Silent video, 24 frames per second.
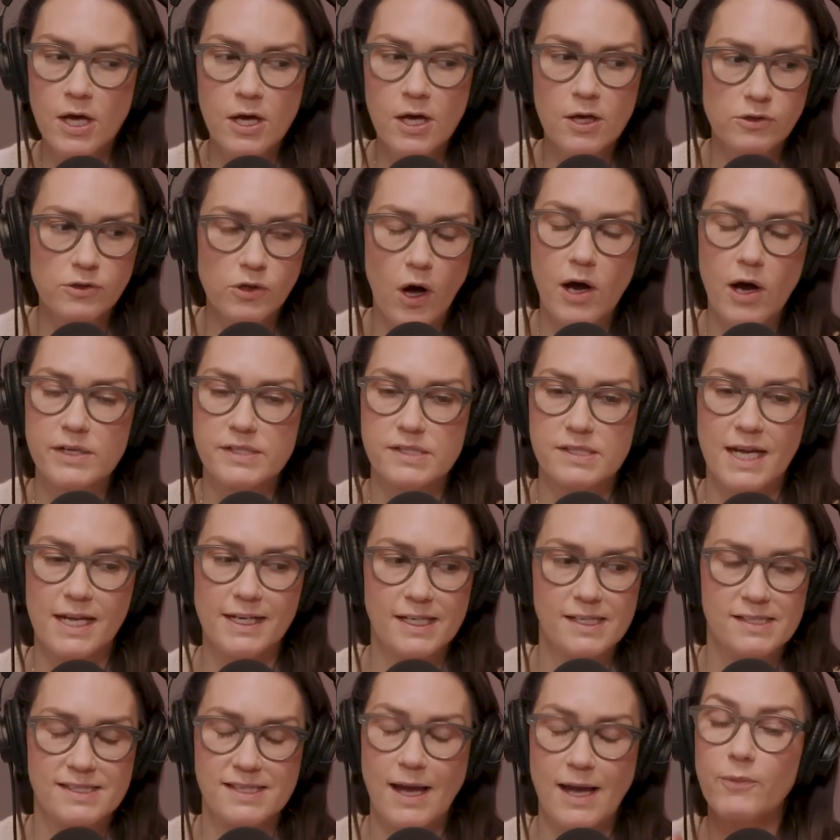lost any
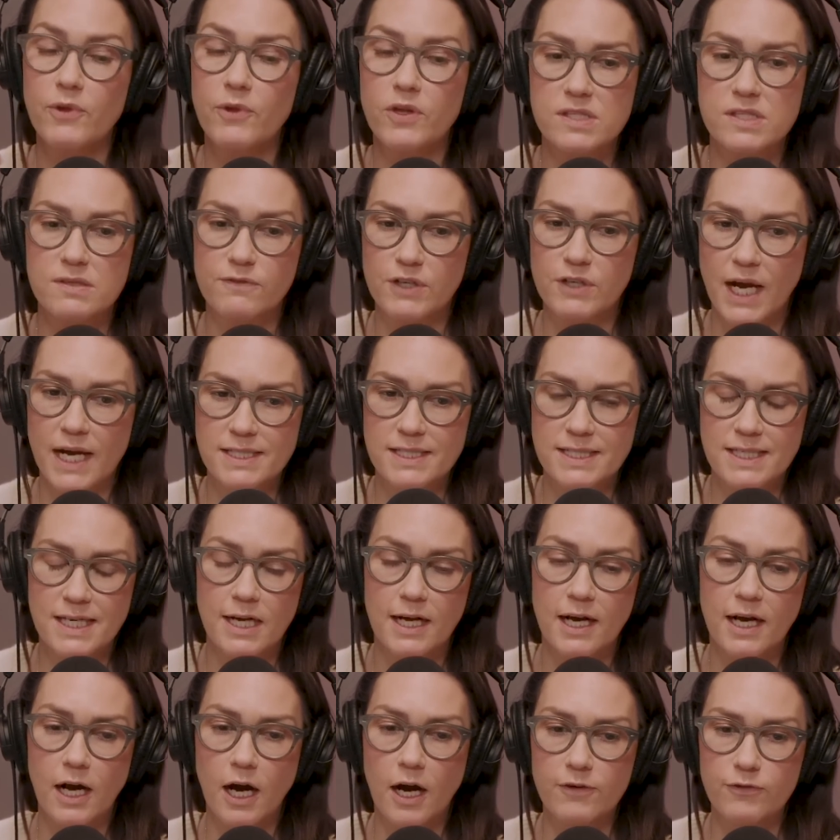semblance of an
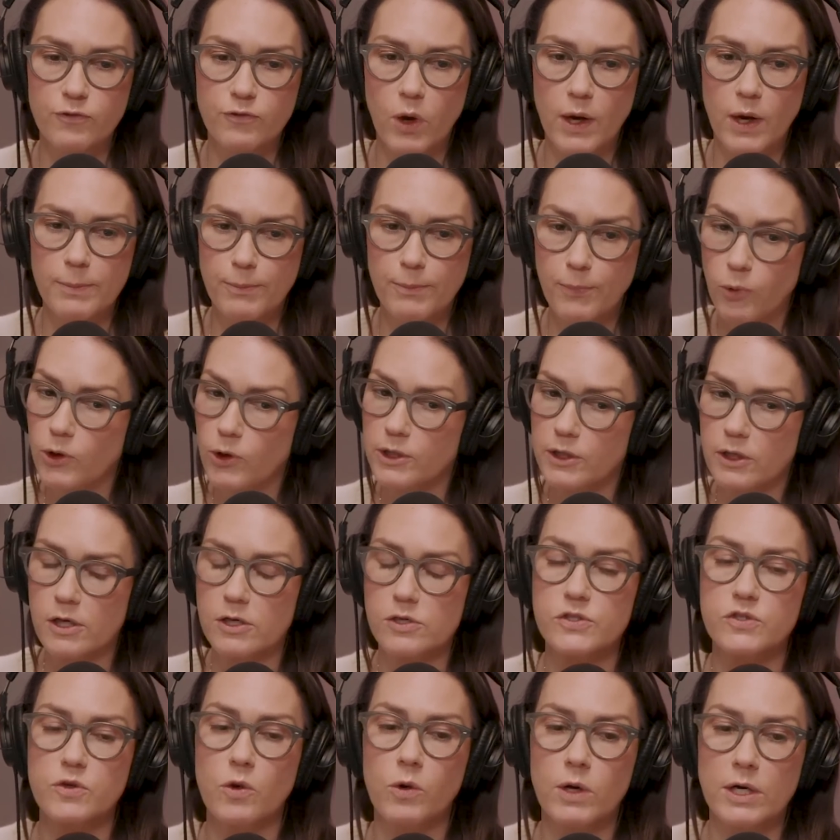idea of what
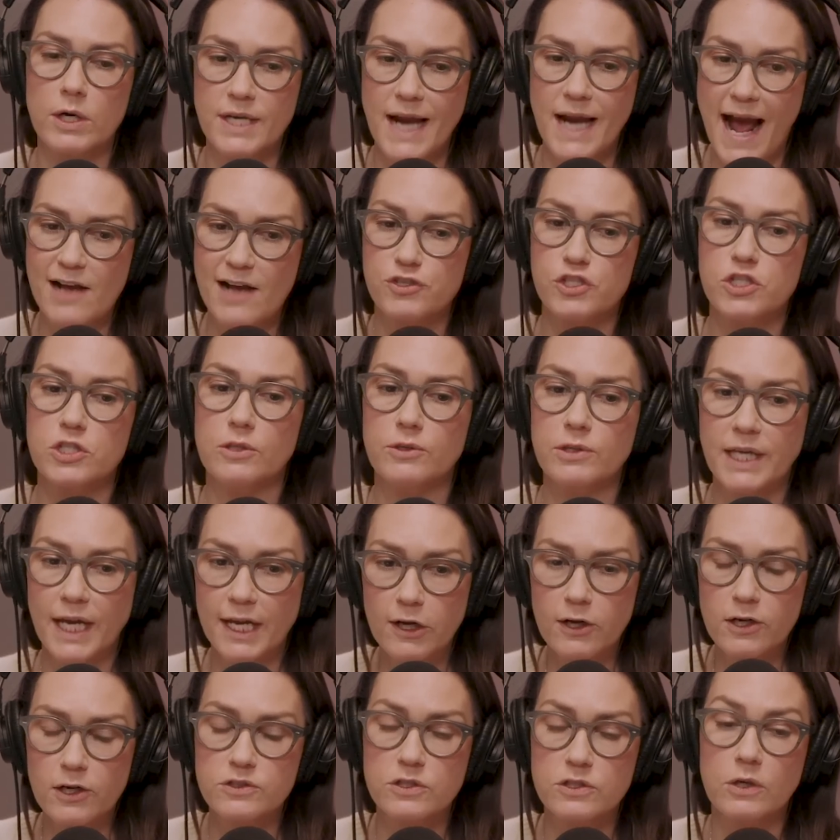borders or national
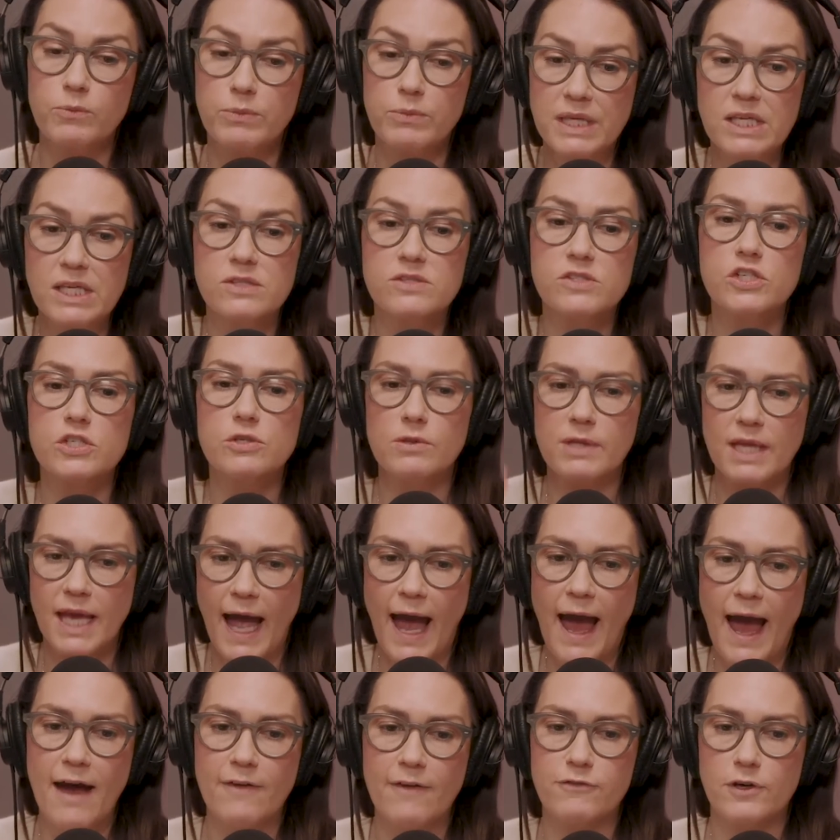character means to the
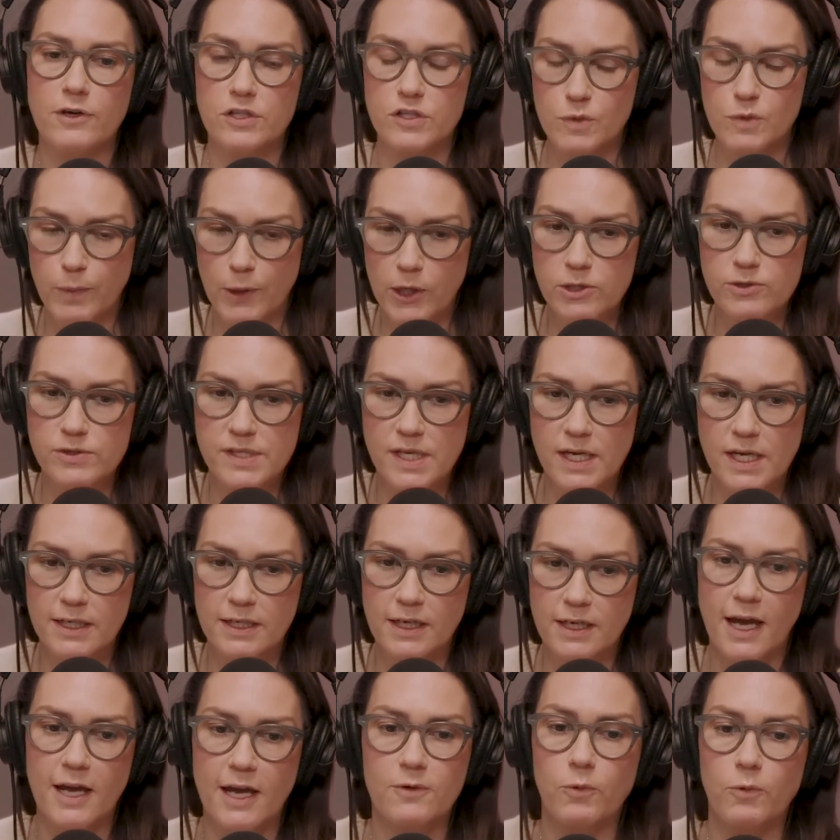average person.
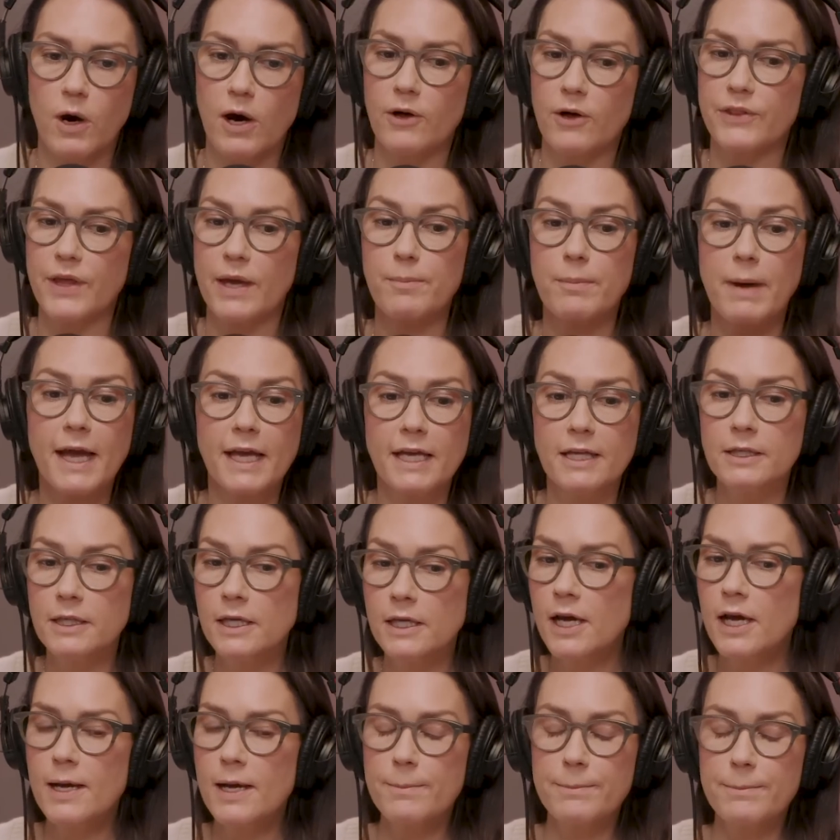And while they might
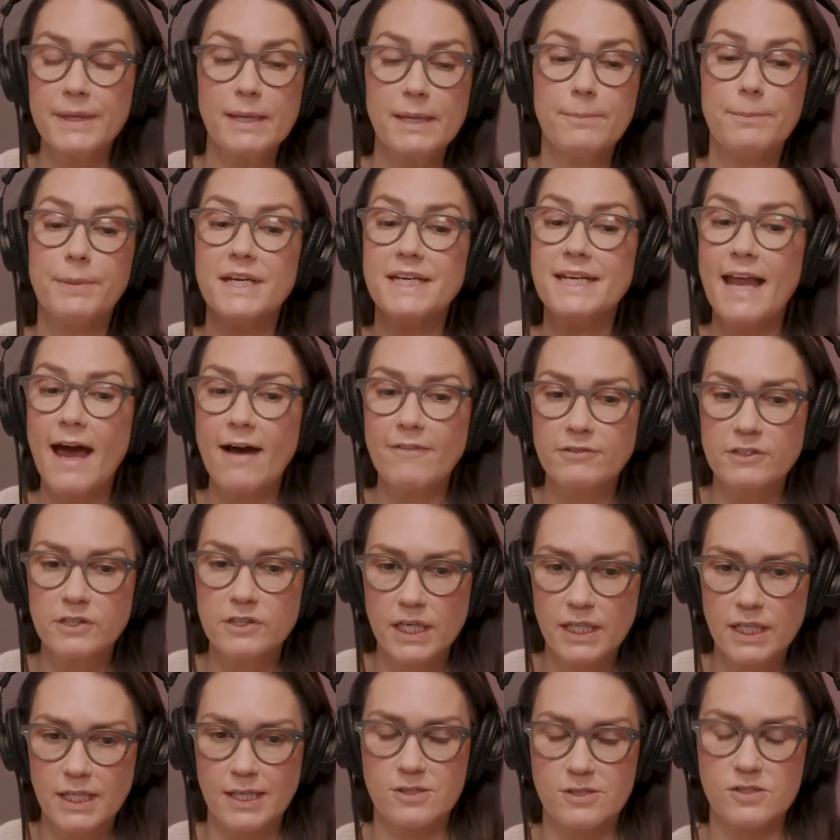be
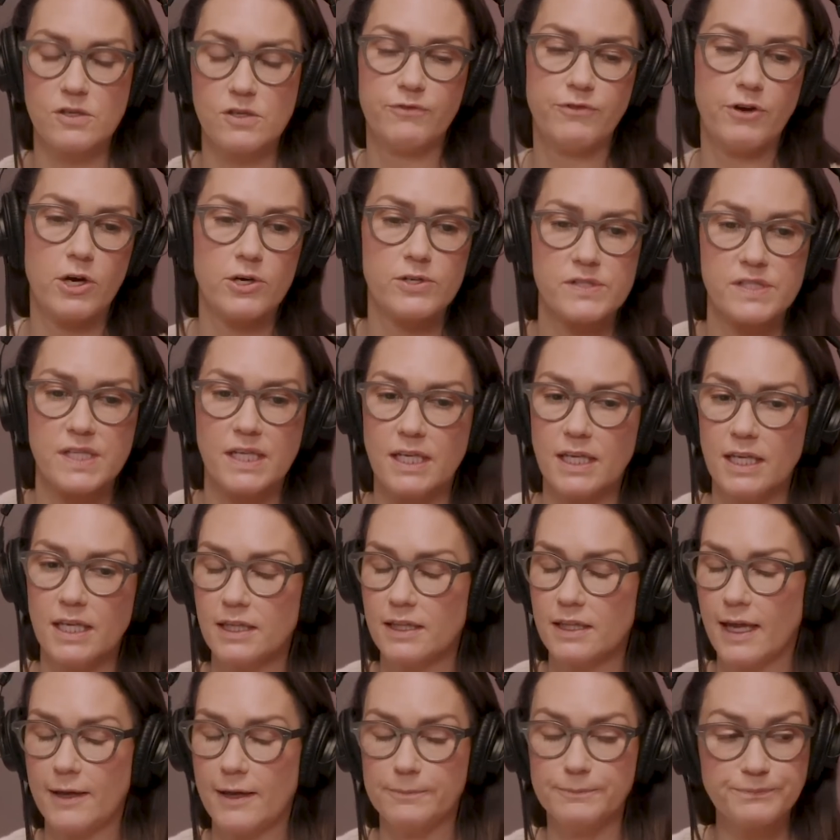benevolent insofar as thinking
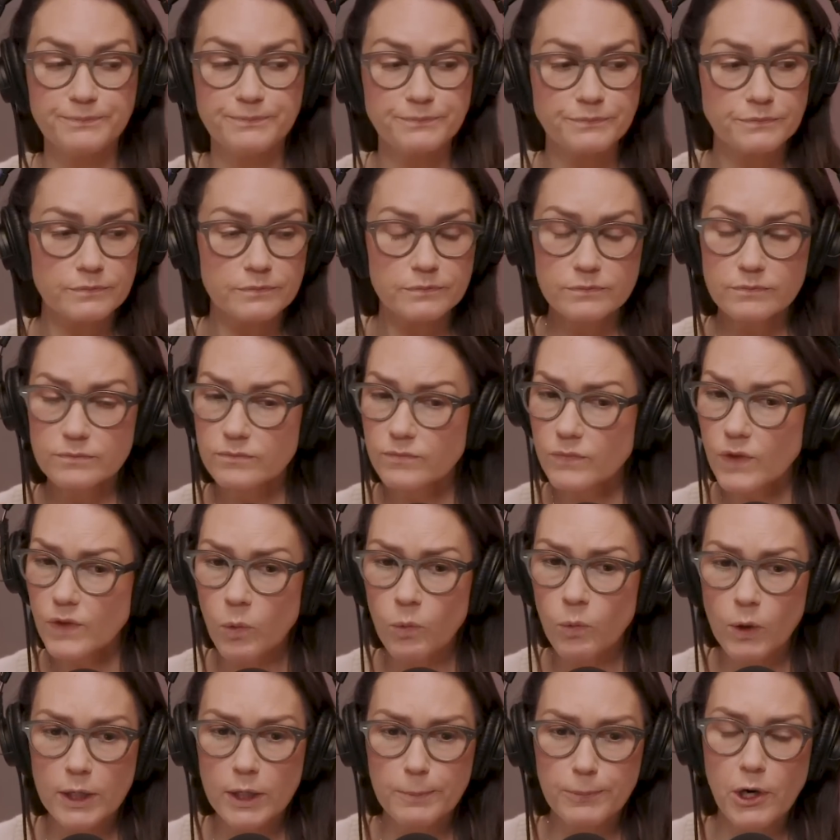that
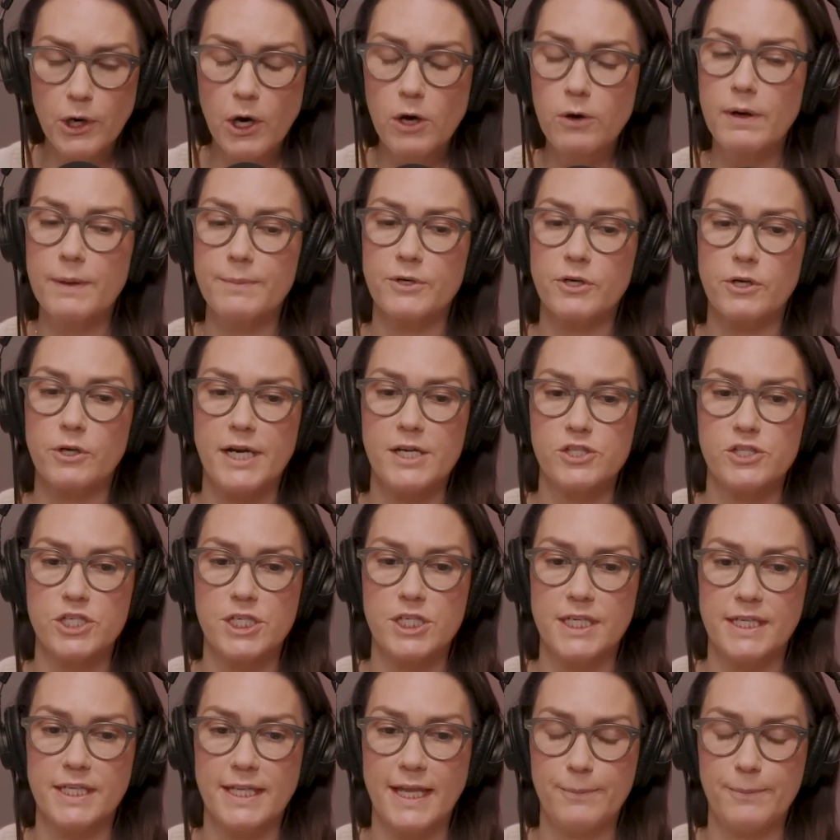we're pro-immigration
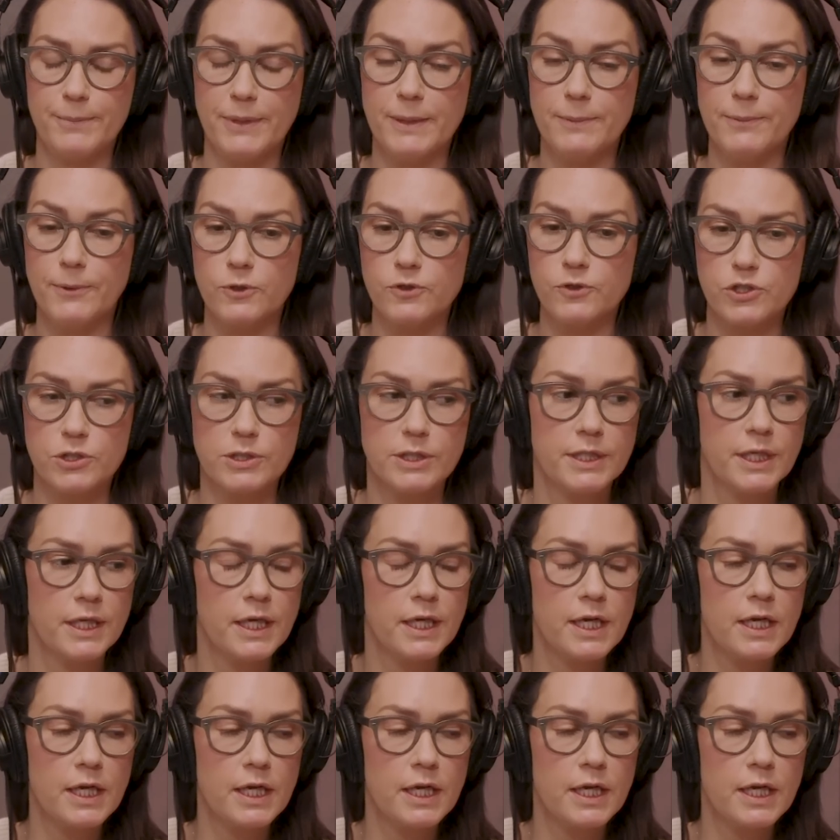and that people should,